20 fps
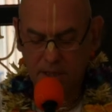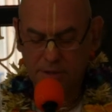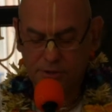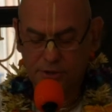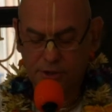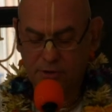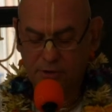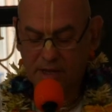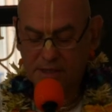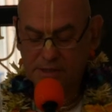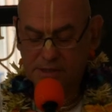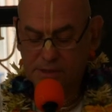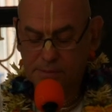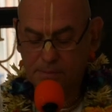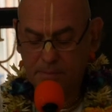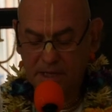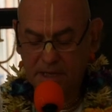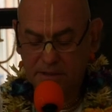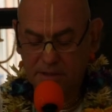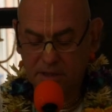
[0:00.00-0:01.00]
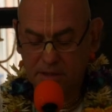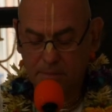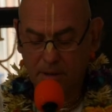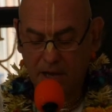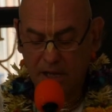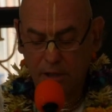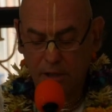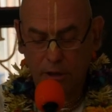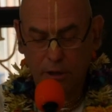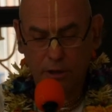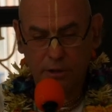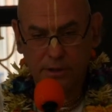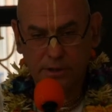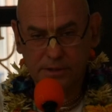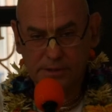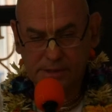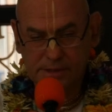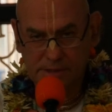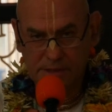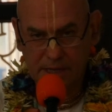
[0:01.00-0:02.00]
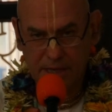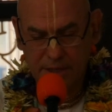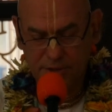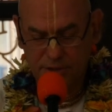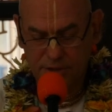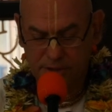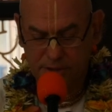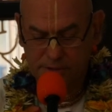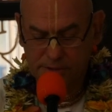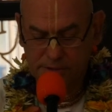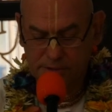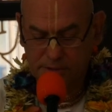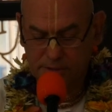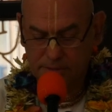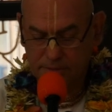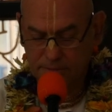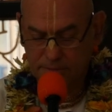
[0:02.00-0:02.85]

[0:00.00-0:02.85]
transmitted by learned sages,